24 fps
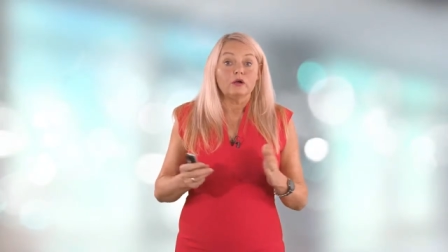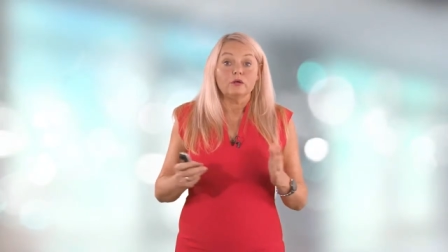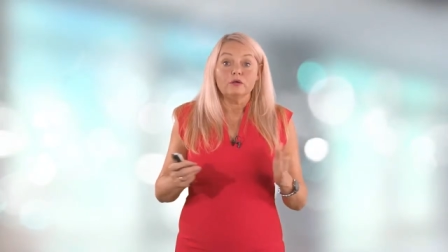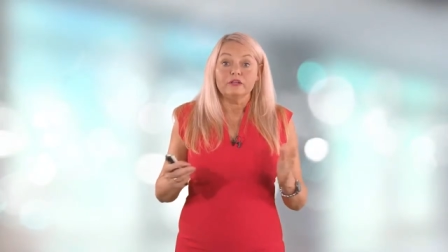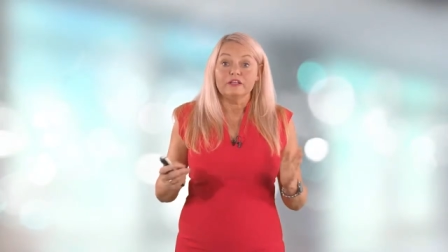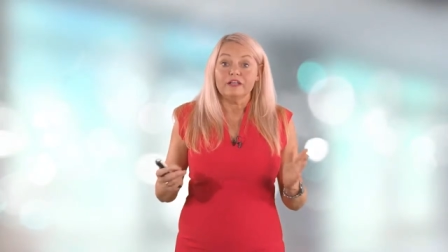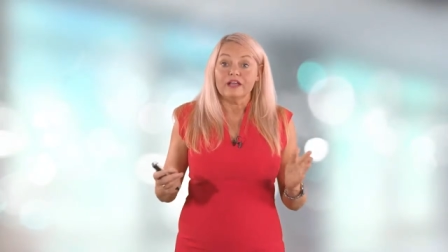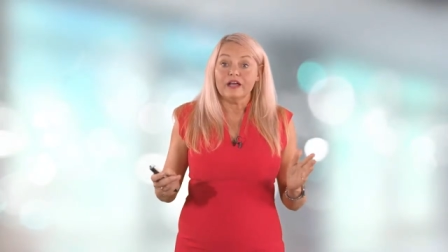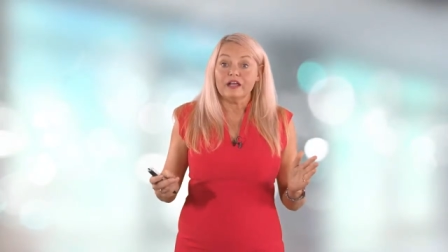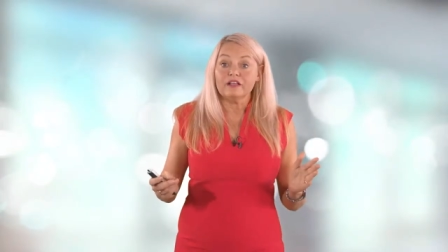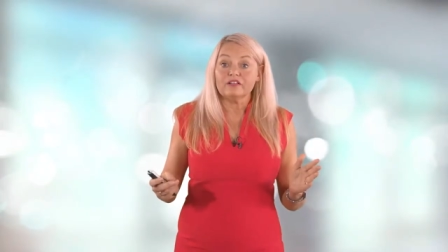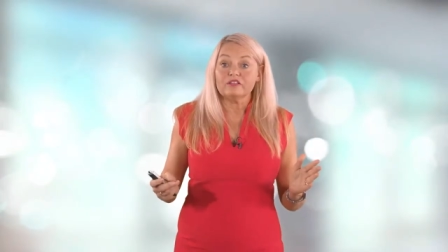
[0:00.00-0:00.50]

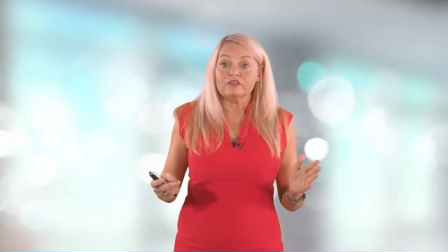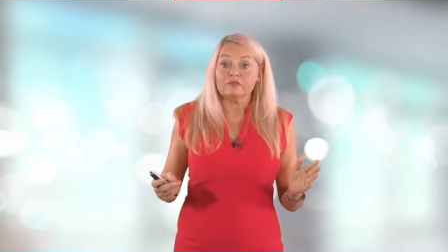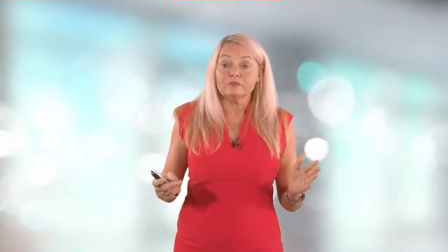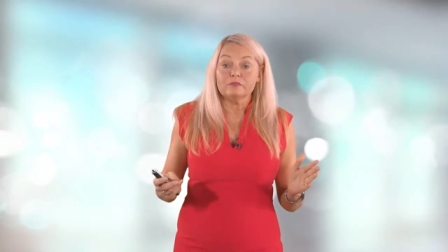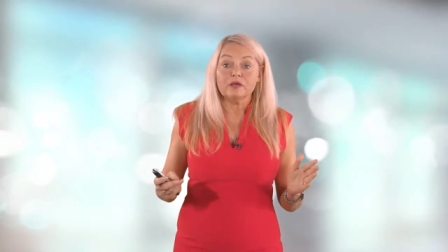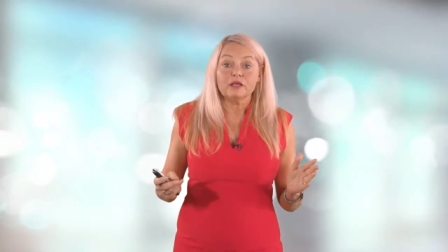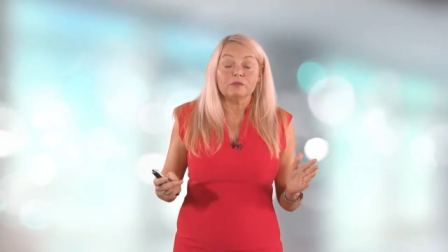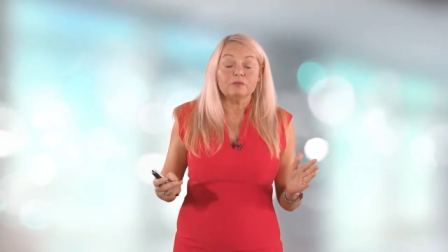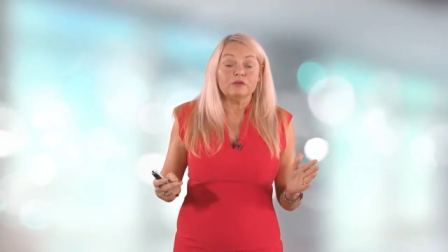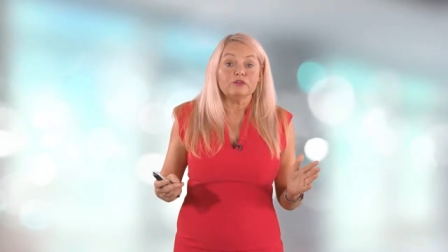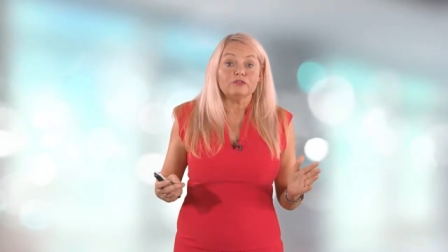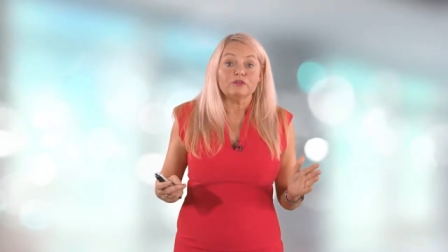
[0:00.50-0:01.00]
Yes,
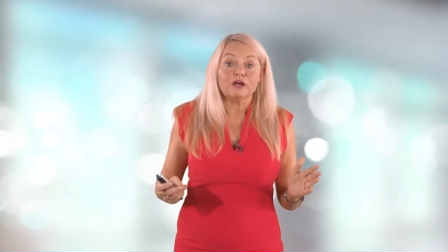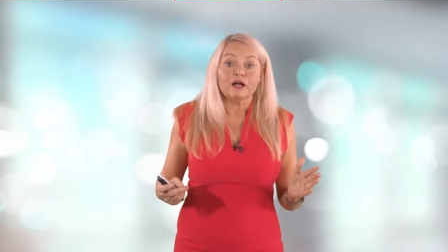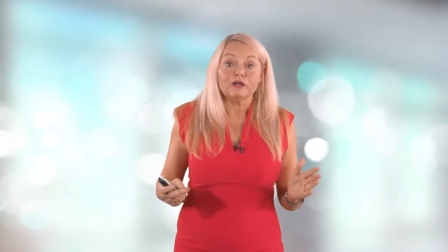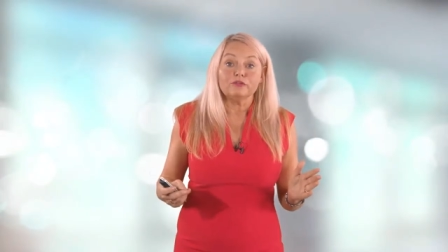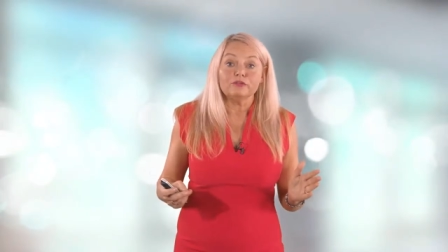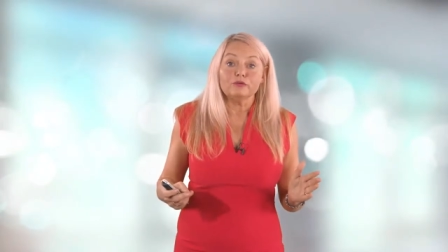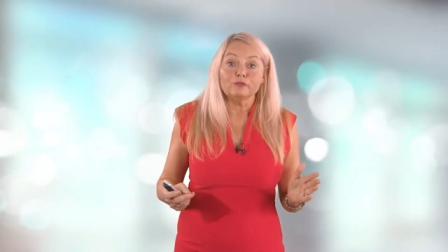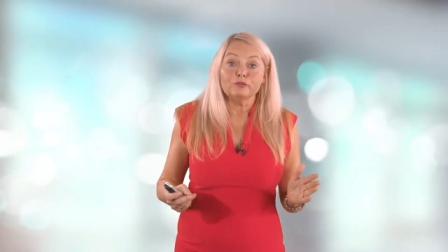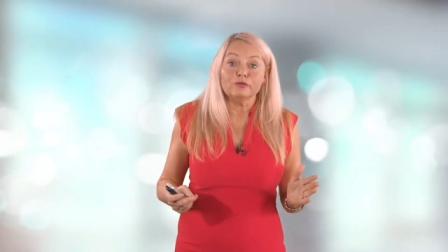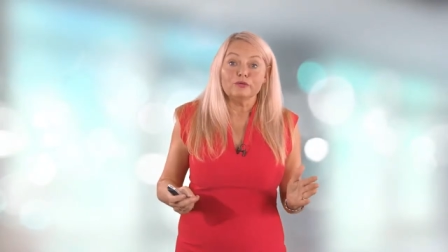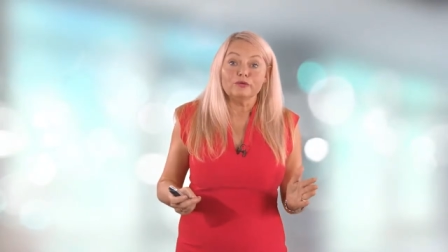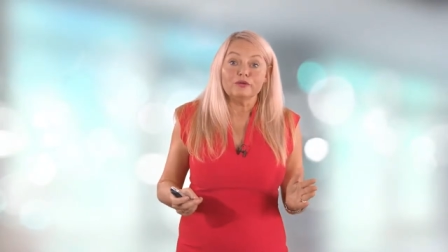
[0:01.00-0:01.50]
maybe around
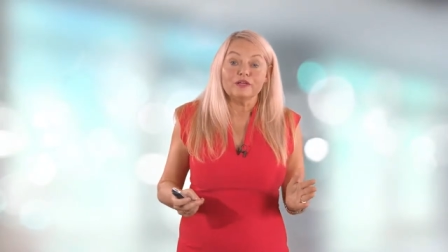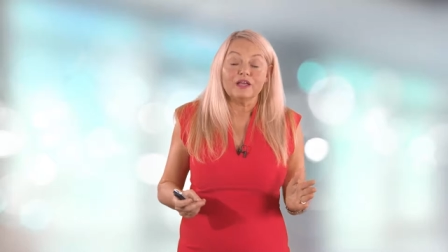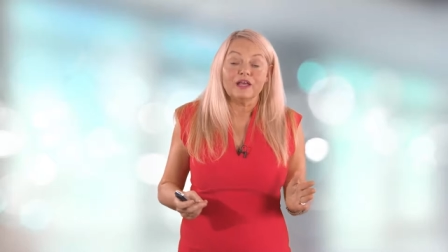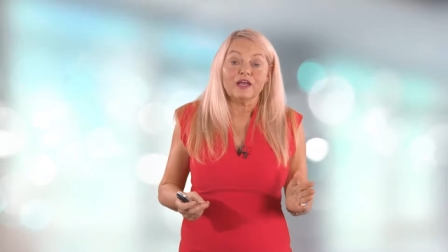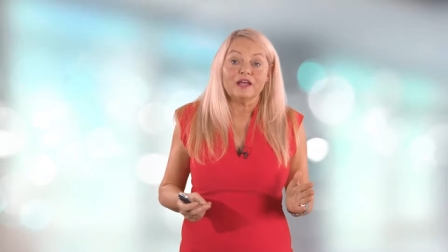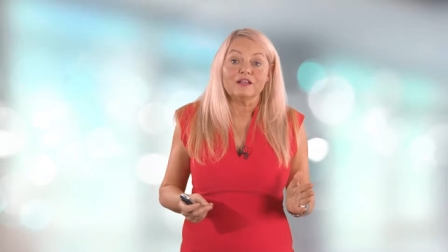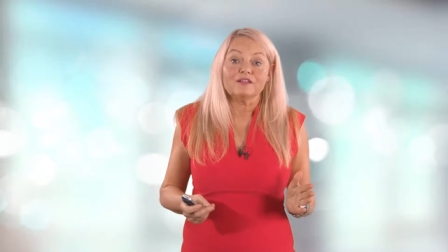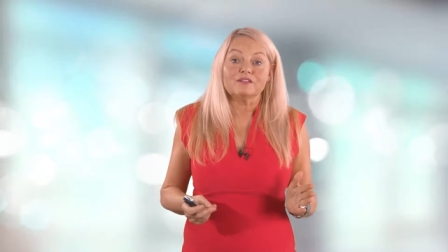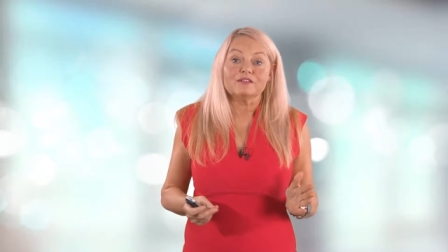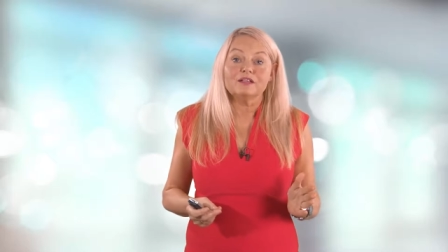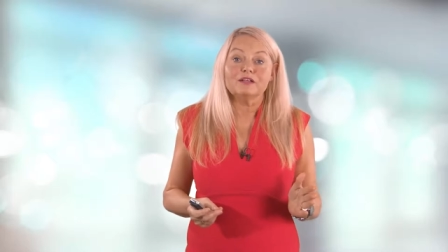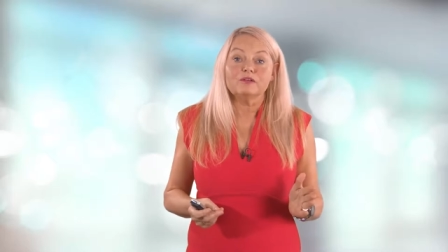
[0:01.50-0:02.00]
the wound care
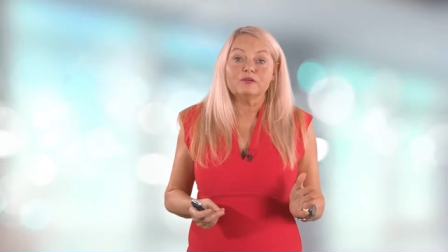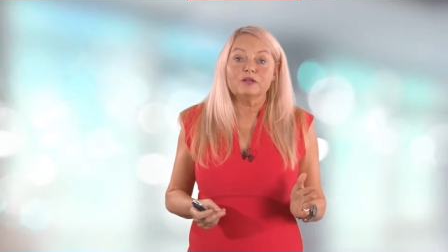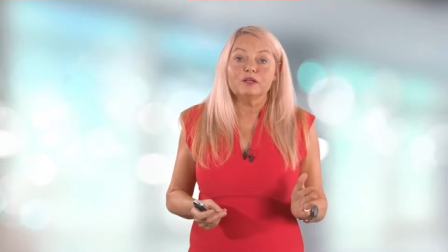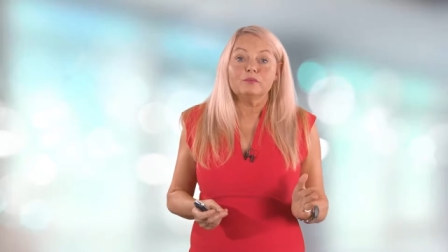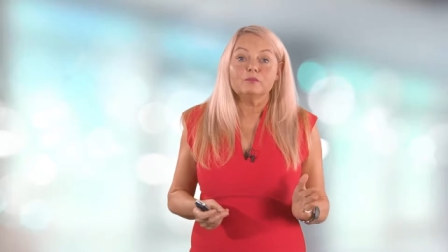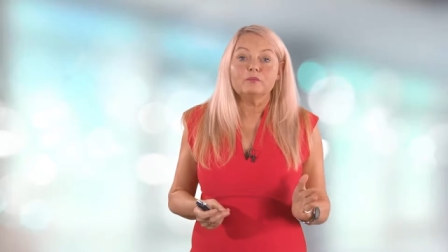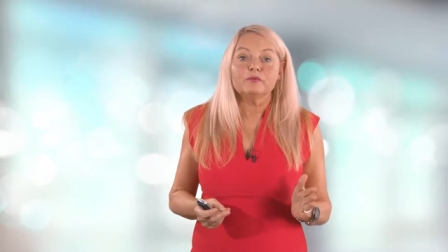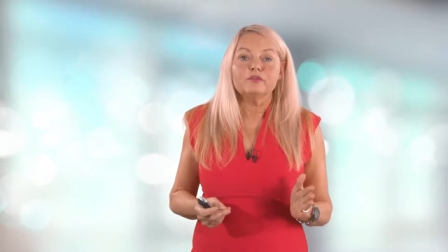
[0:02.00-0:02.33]
sequencing,